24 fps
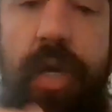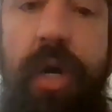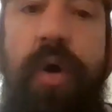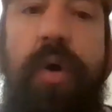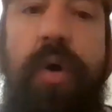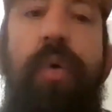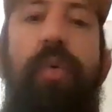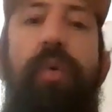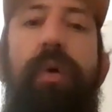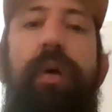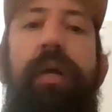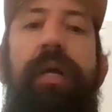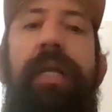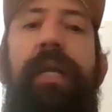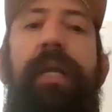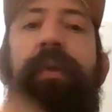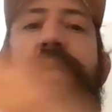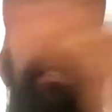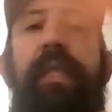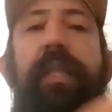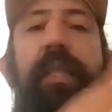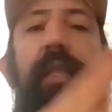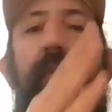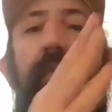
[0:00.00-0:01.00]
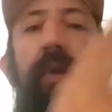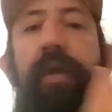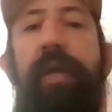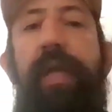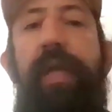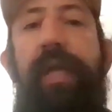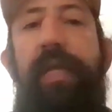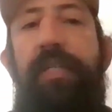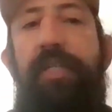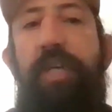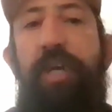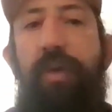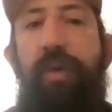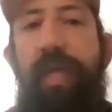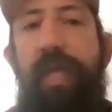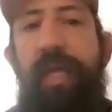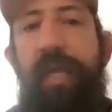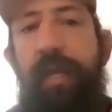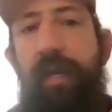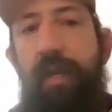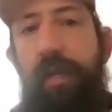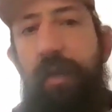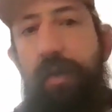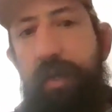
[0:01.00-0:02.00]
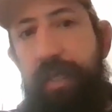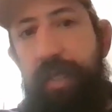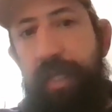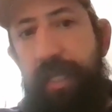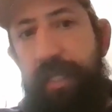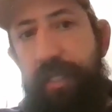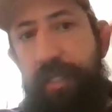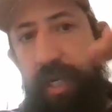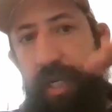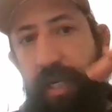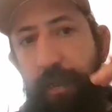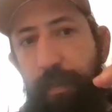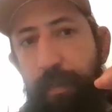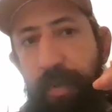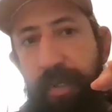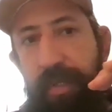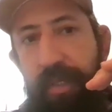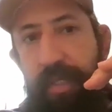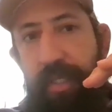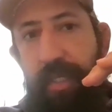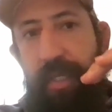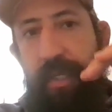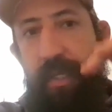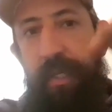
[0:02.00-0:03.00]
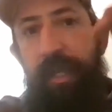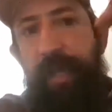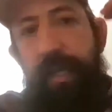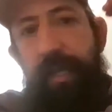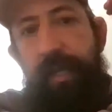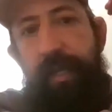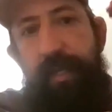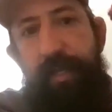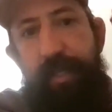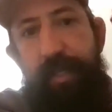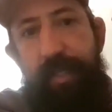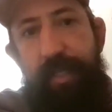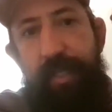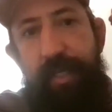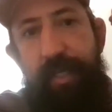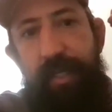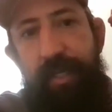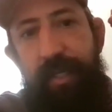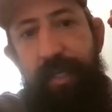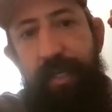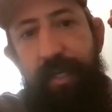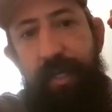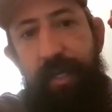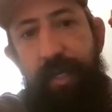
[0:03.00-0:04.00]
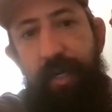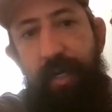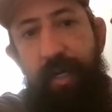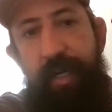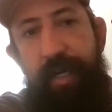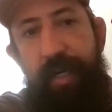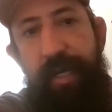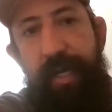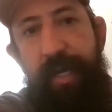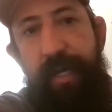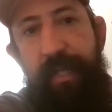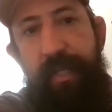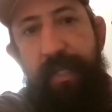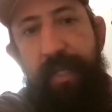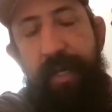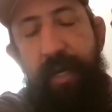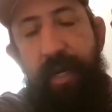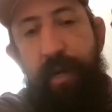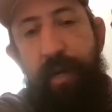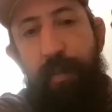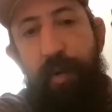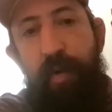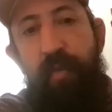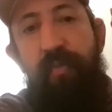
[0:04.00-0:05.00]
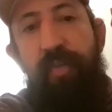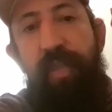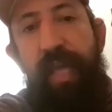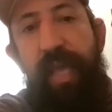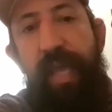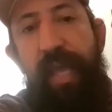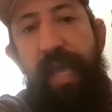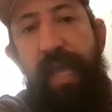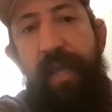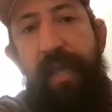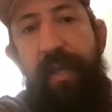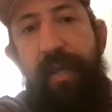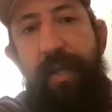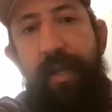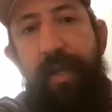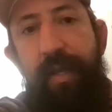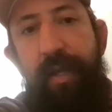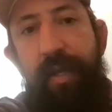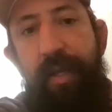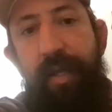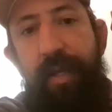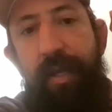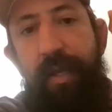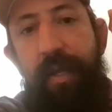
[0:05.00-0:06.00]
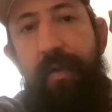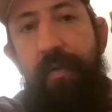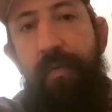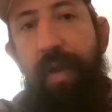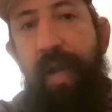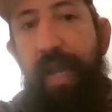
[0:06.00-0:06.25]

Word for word: So he did the rear naked choke here, and then tried to put the the the arm over the head. Yep.